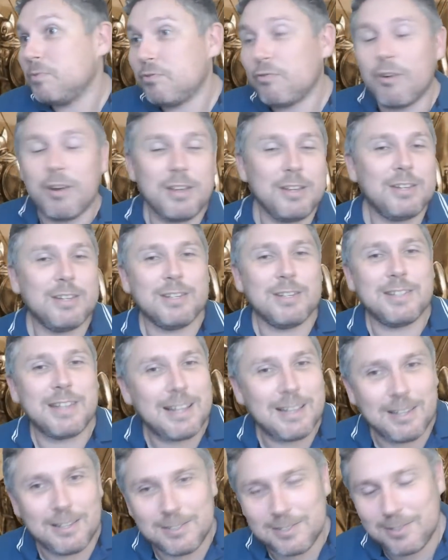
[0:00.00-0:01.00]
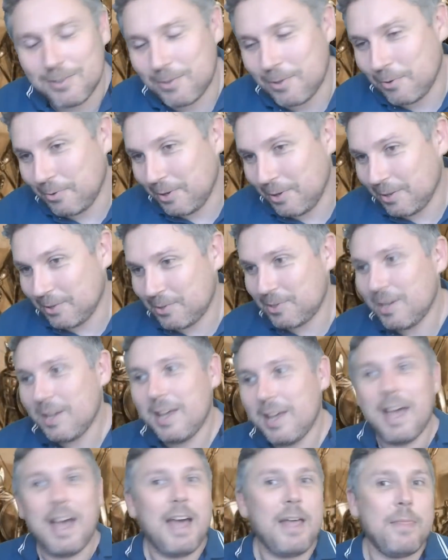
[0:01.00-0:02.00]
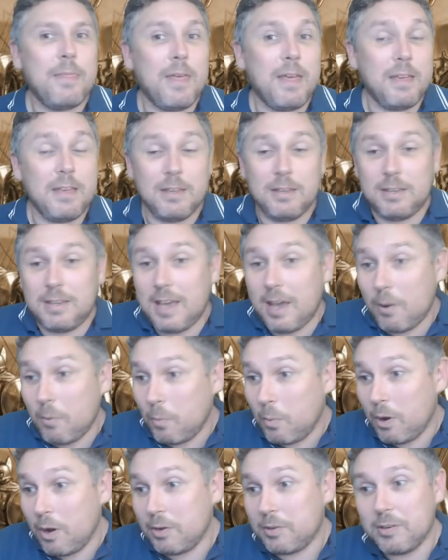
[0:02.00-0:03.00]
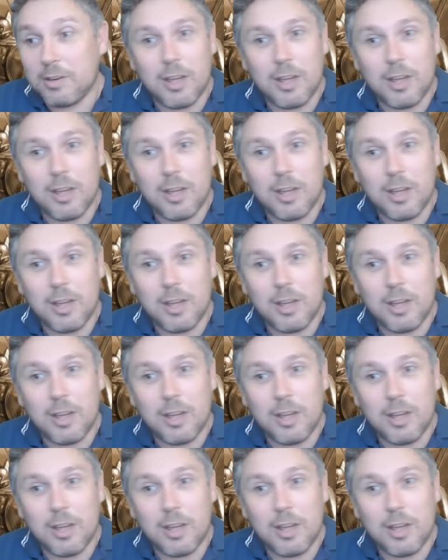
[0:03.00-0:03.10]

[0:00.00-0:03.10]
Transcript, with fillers: trying to settle in Sothoryos, and they get word,